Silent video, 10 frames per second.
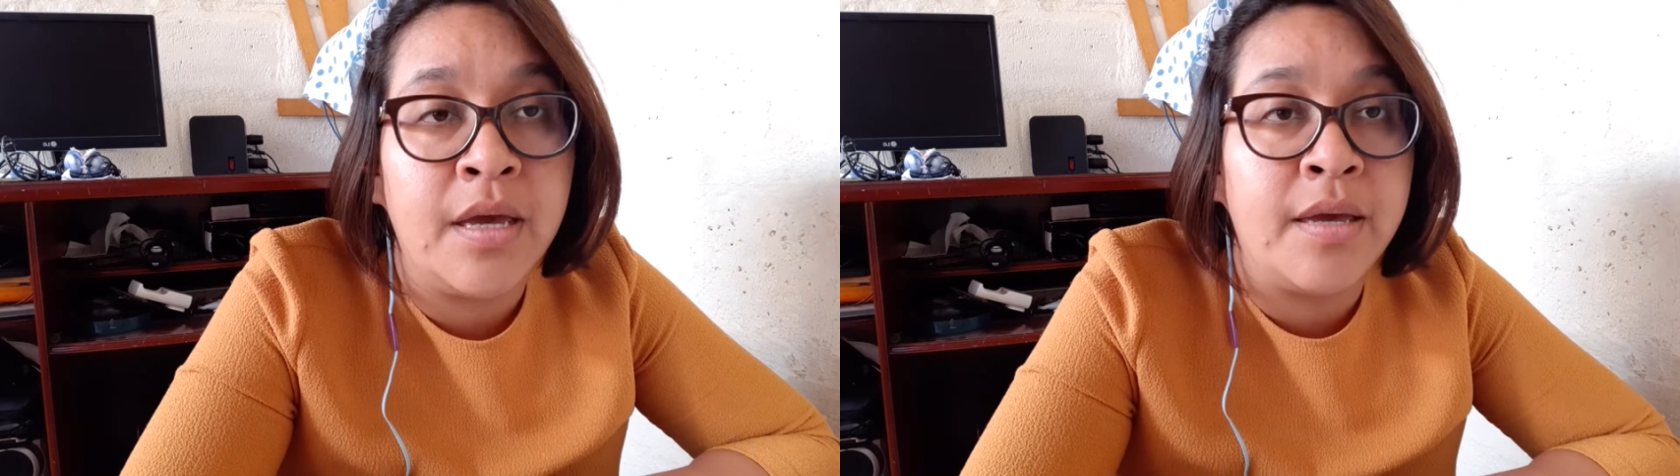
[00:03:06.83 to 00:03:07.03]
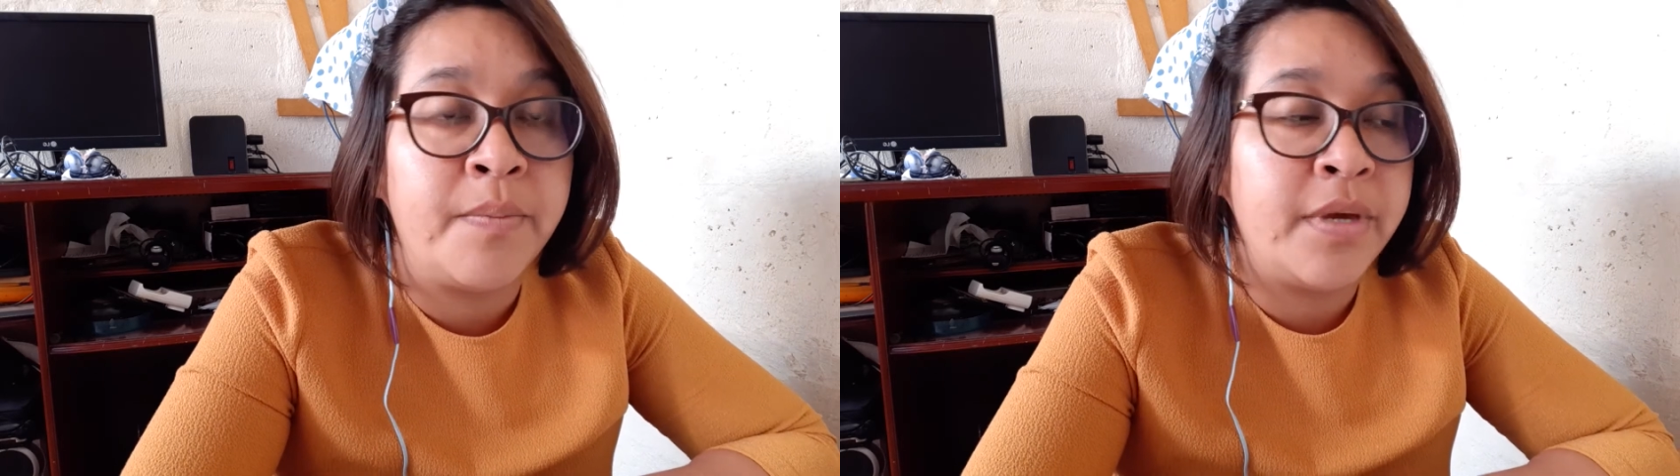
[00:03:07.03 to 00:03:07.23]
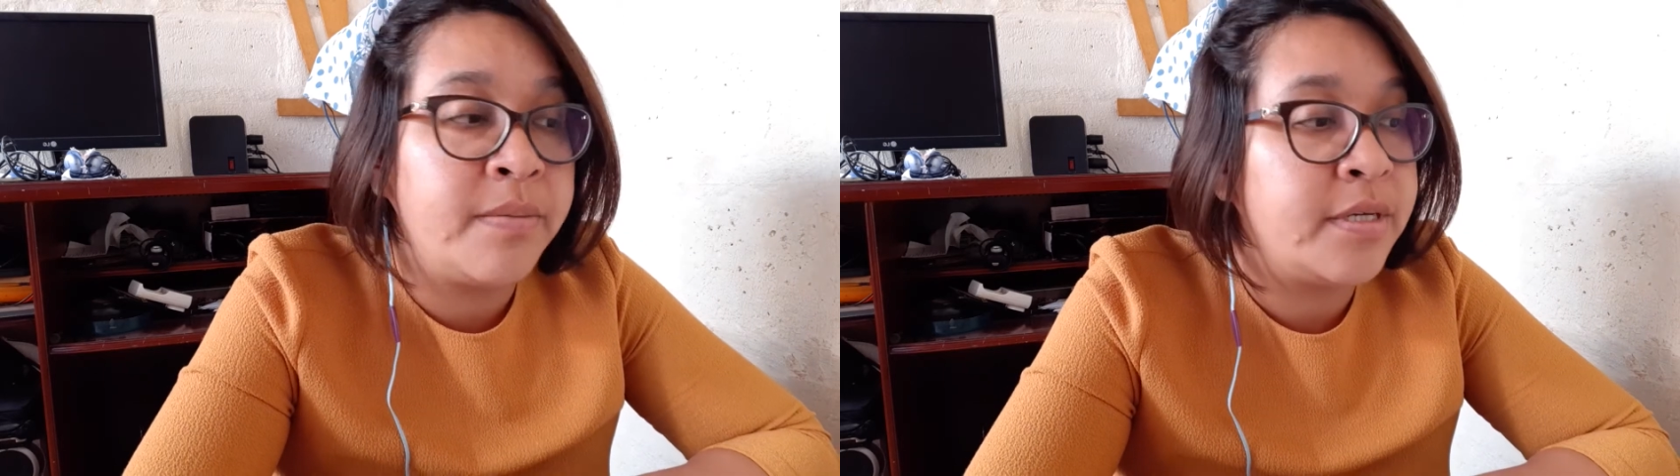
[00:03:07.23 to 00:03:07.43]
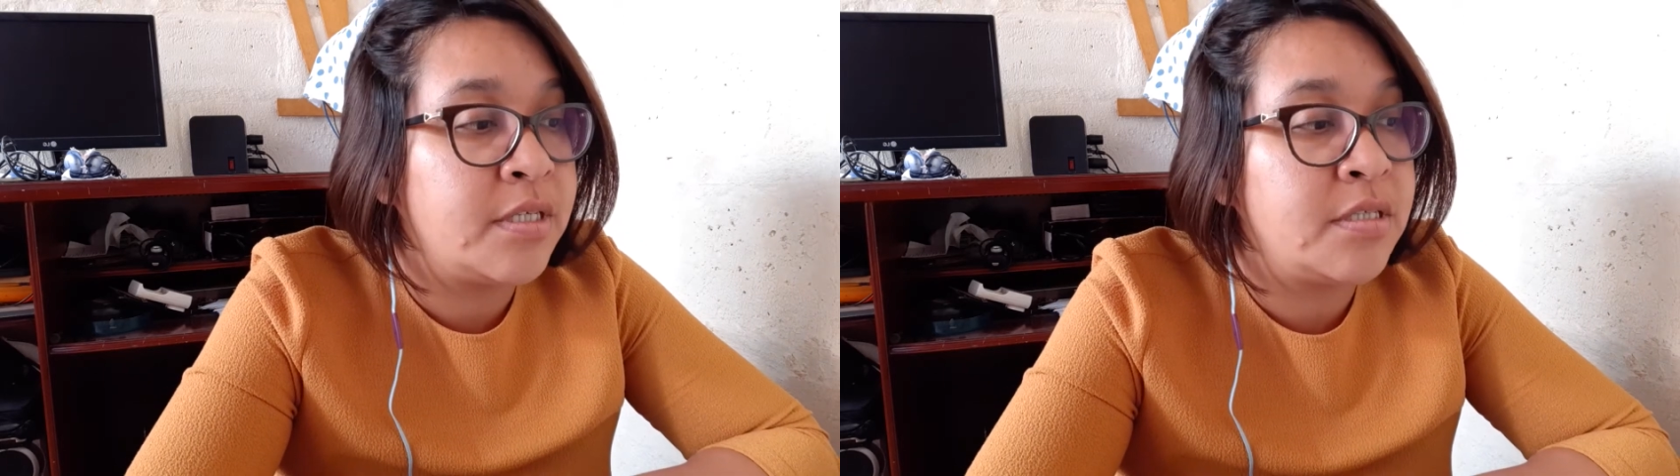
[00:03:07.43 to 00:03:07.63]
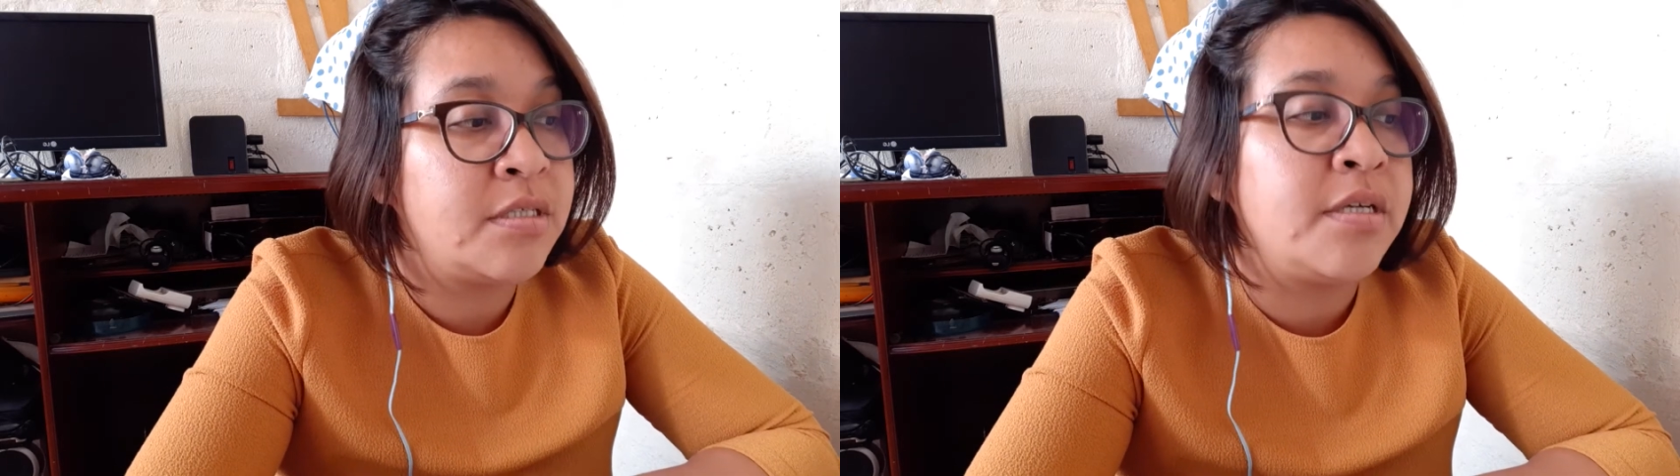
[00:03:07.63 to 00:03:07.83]
Maybe
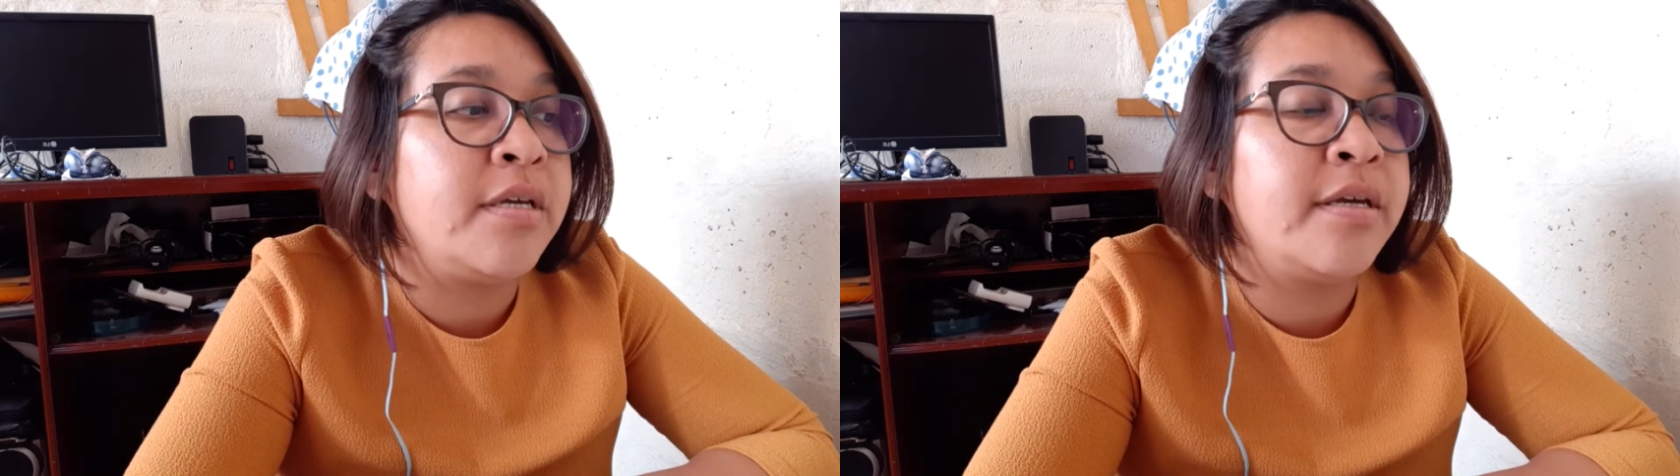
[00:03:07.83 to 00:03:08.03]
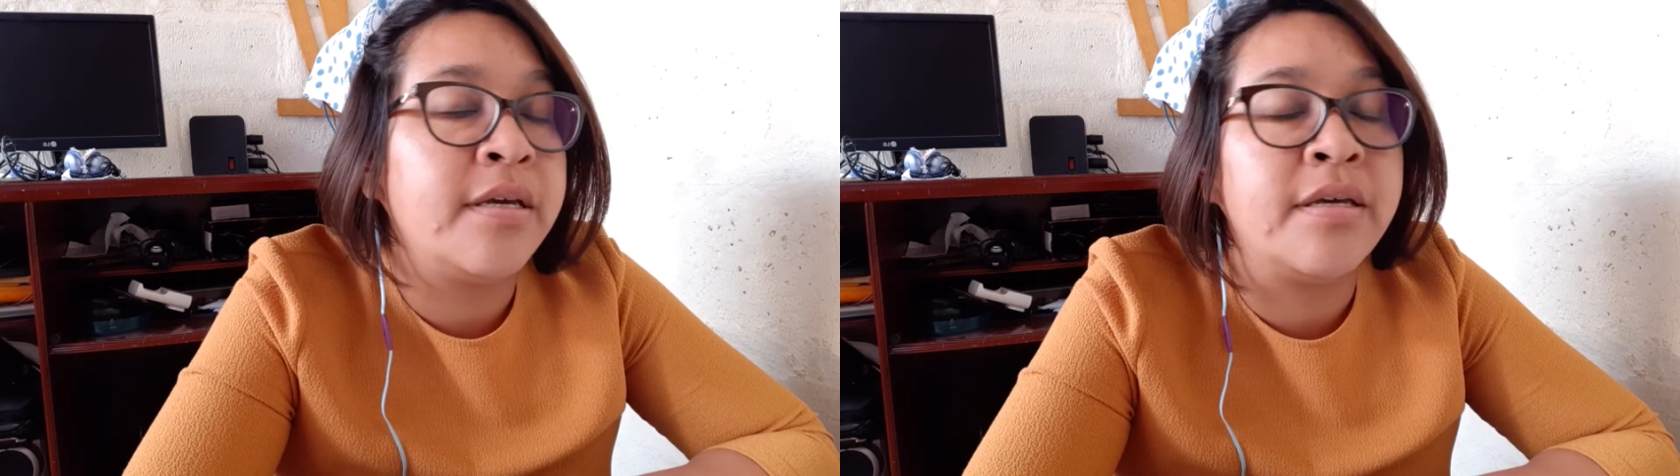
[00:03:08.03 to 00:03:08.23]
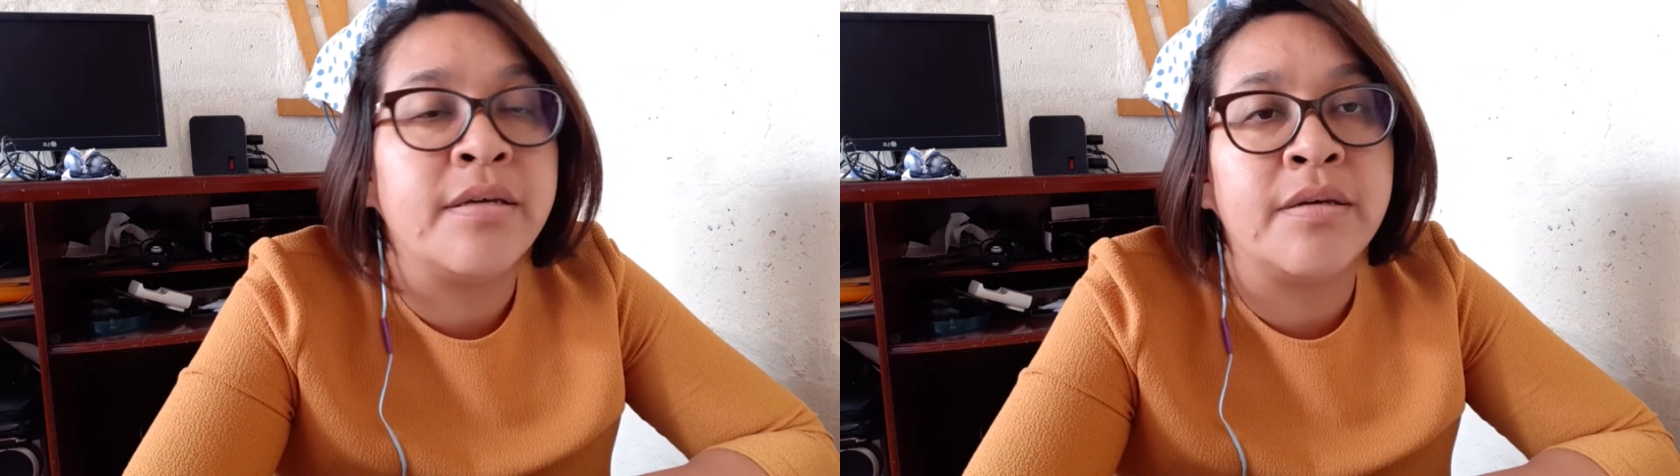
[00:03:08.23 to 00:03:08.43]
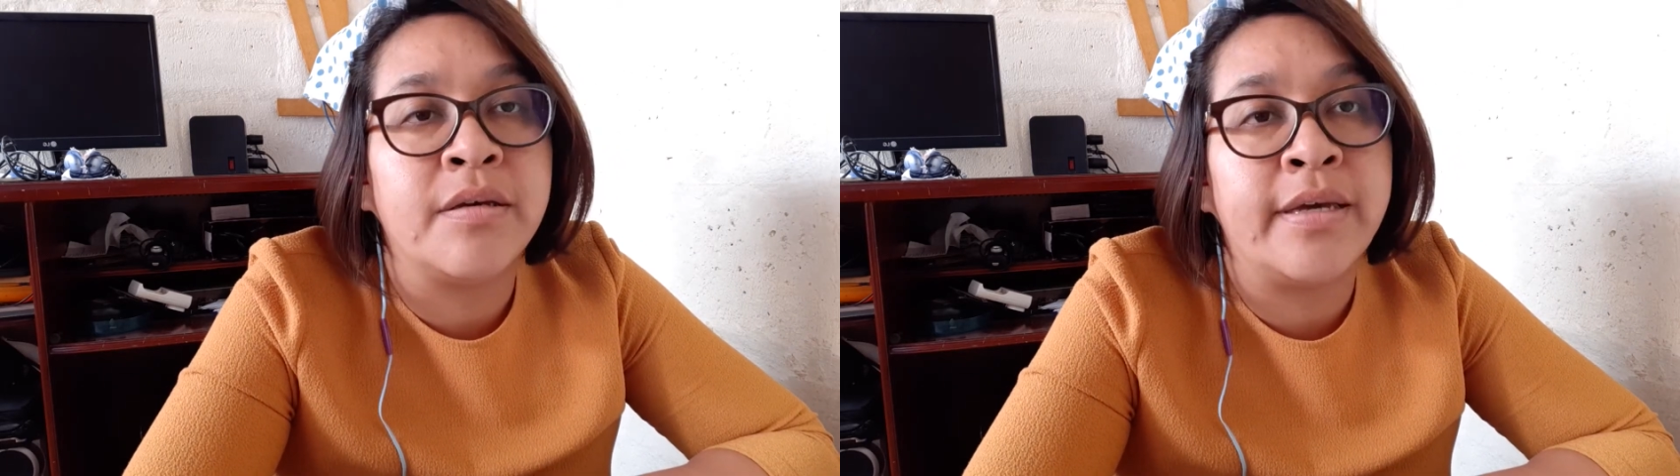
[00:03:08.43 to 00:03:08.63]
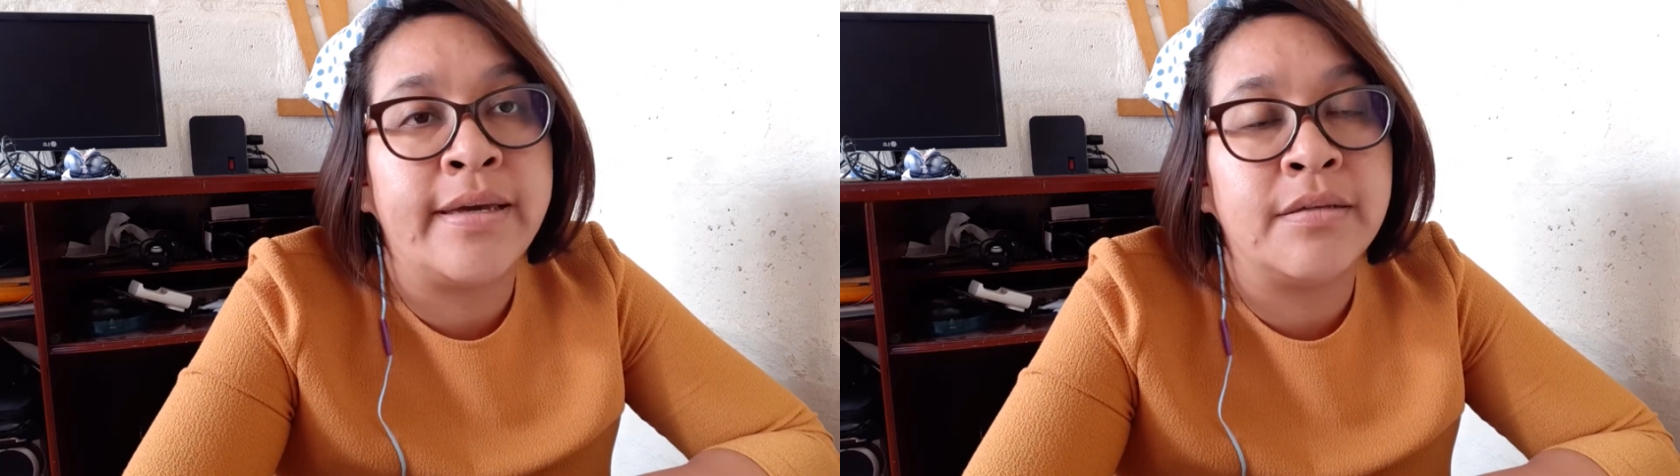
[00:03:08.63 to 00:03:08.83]
she
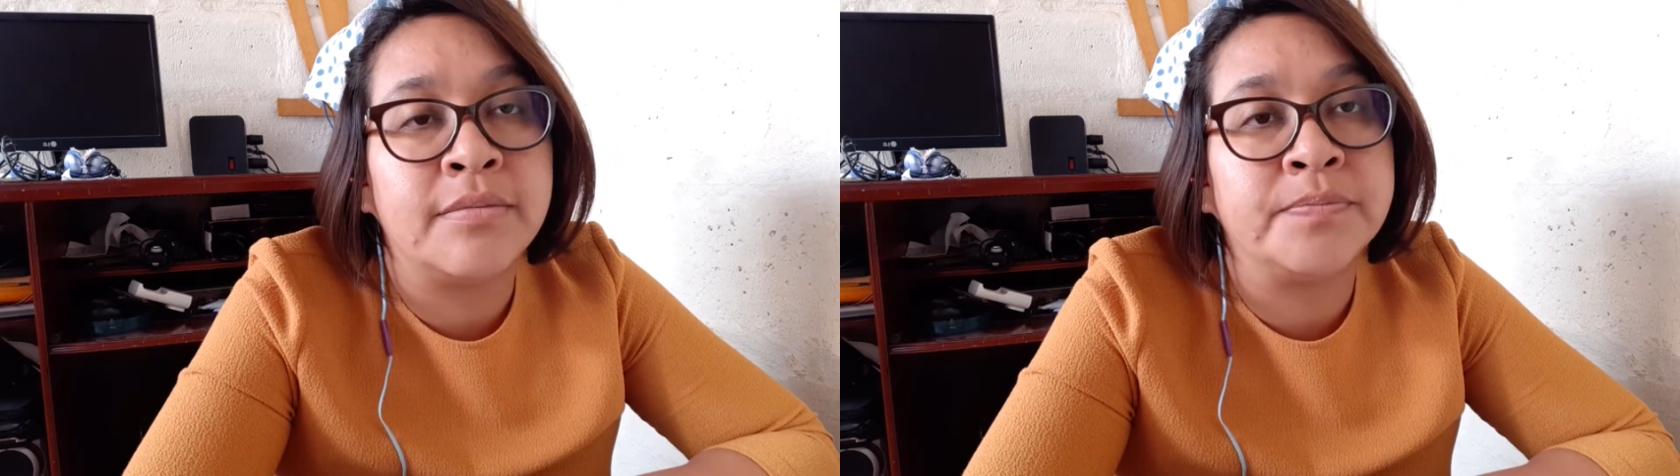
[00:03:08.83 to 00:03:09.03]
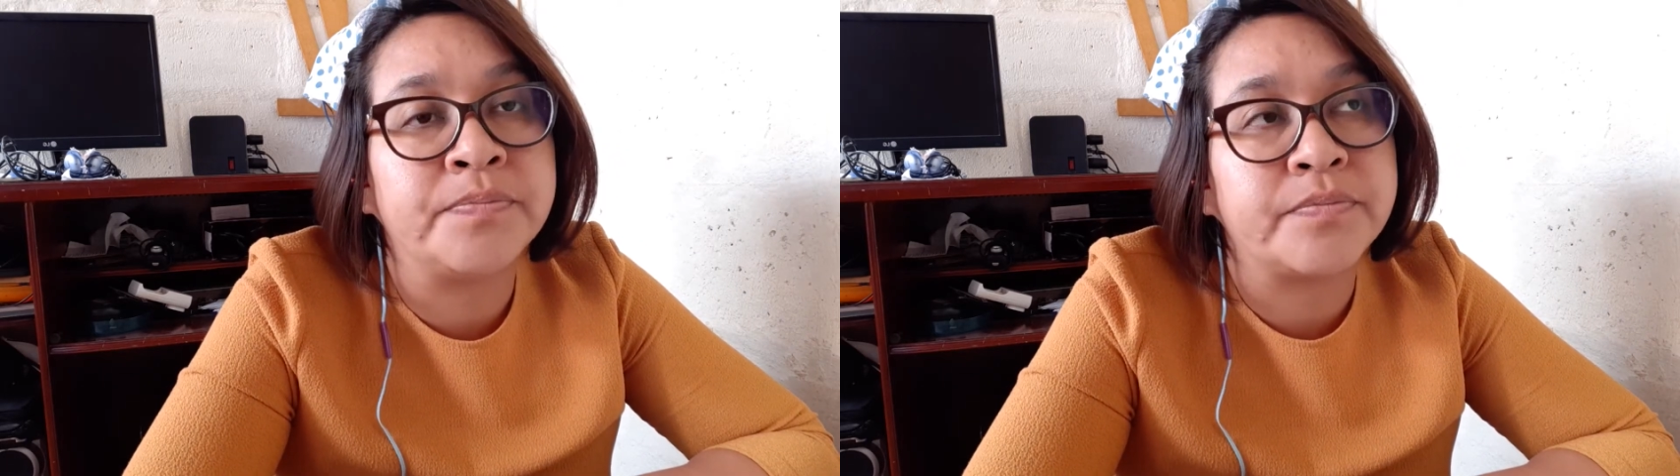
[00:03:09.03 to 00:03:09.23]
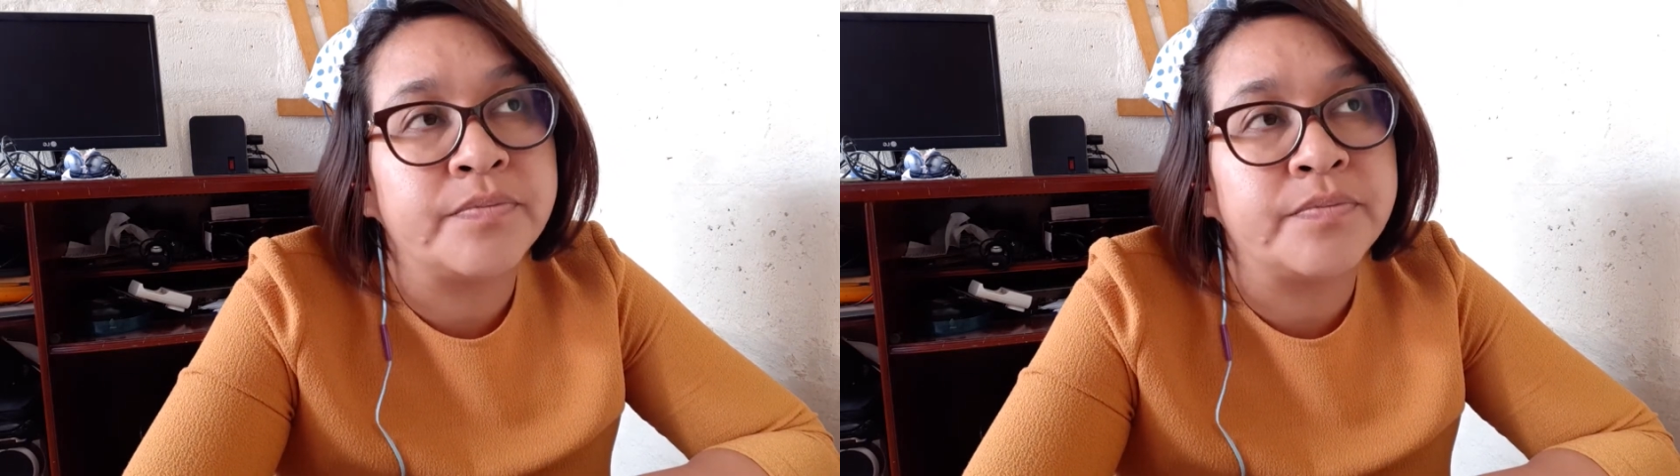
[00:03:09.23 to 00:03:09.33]
can